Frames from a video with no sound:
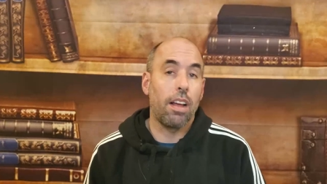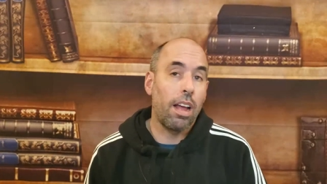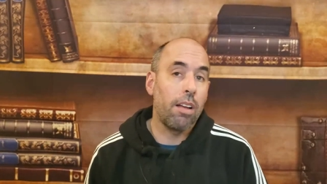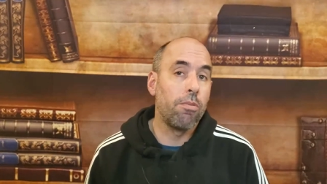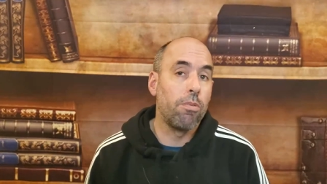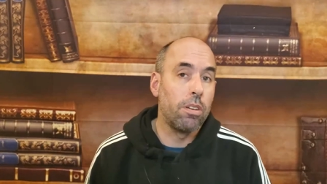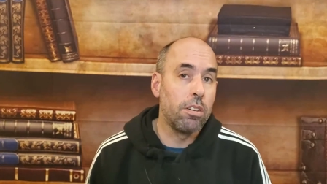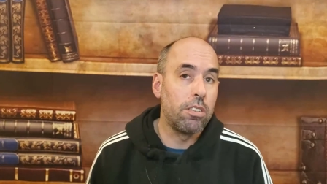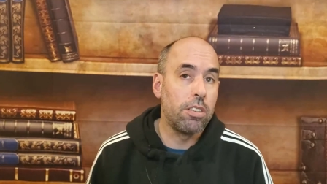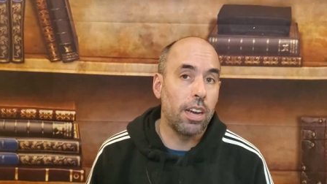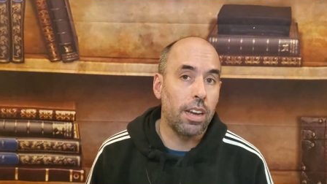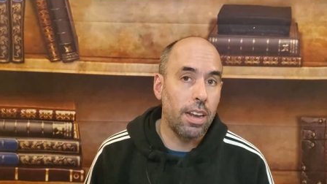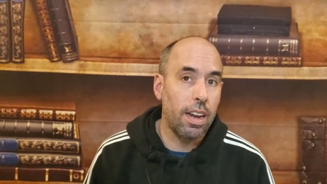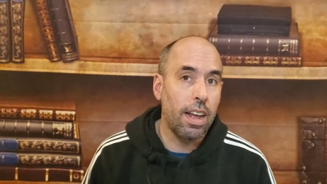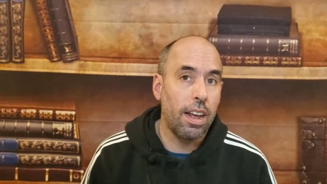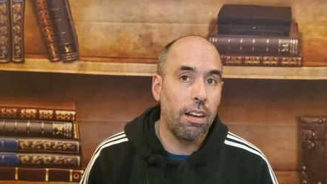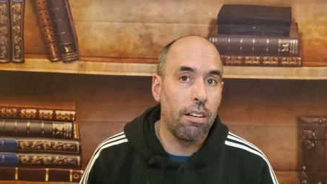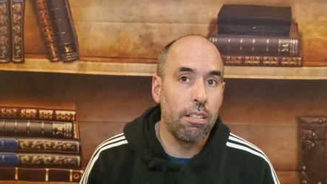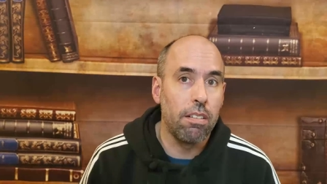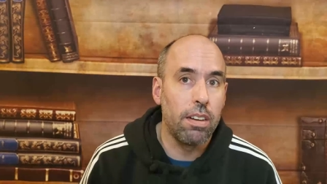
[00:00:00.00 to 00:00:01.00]
I would check it
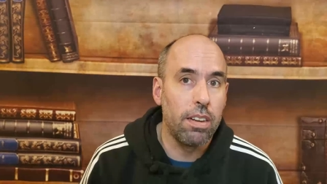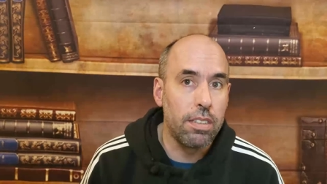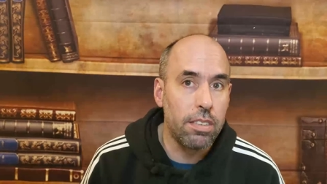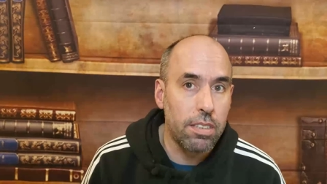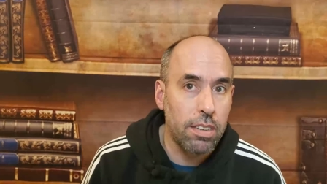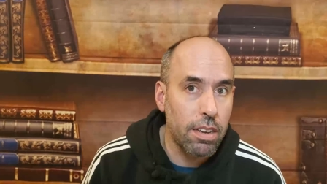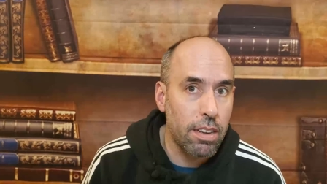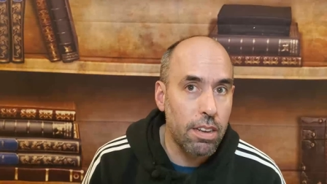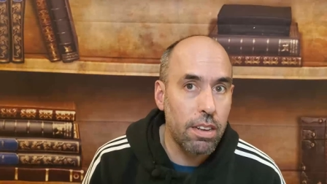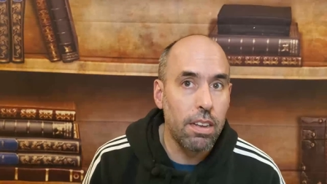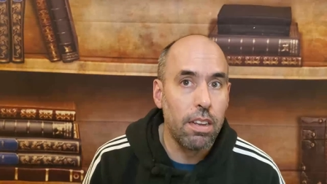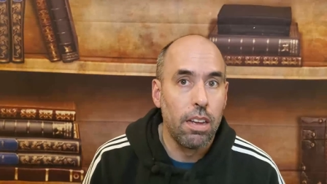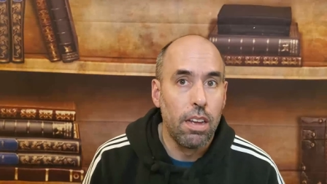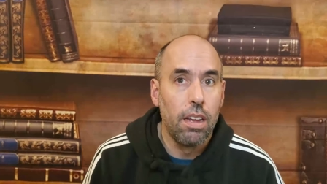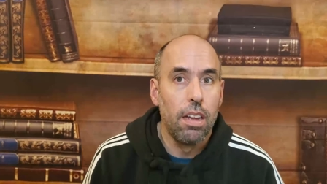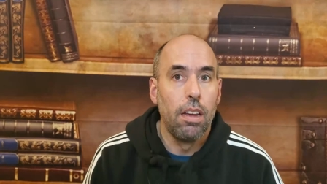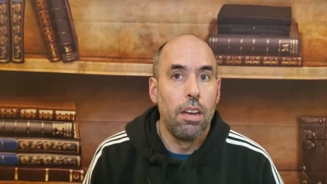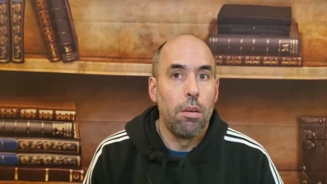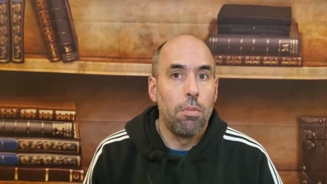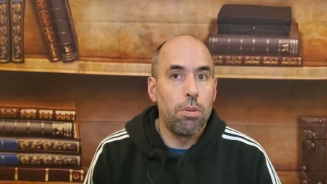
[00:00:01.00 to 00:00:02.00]
out. It's a uh,
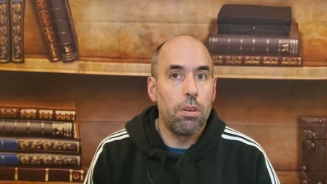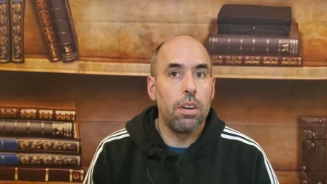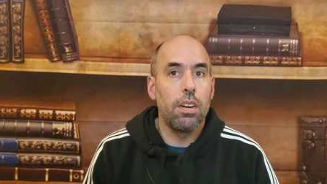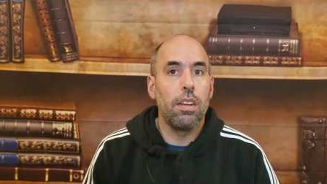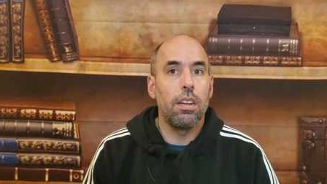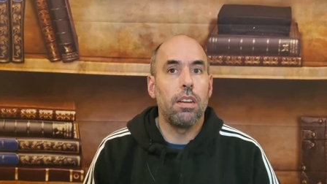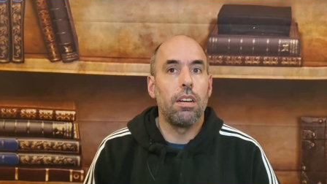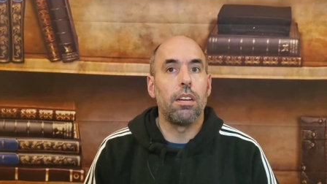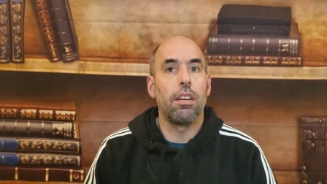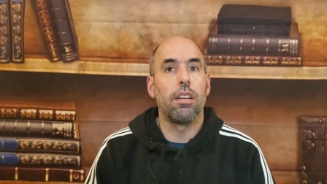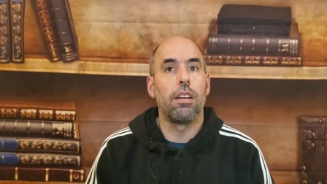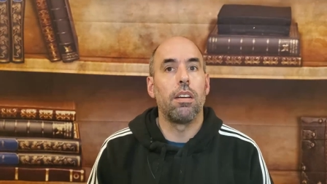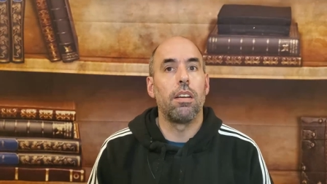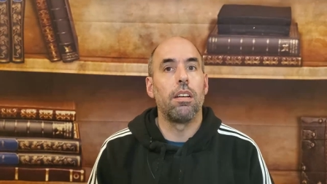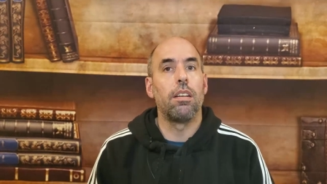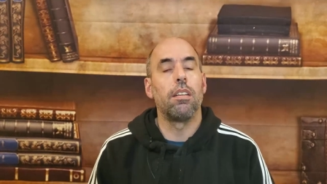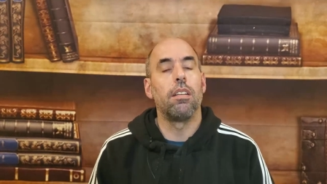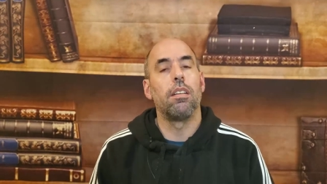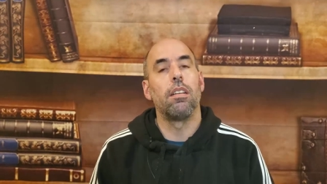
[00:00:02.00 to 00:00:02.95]
pretty, uh,